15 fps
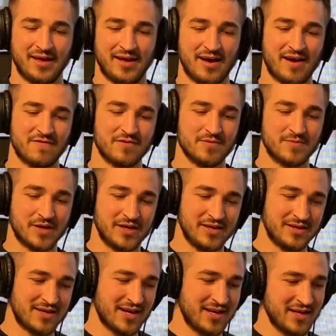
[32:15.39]
Everybody
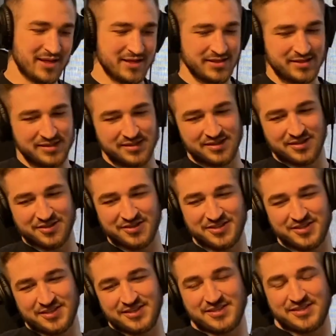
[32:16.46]
kind of there's
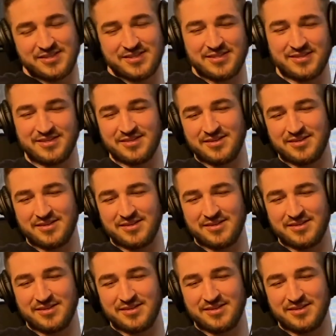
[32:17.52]
this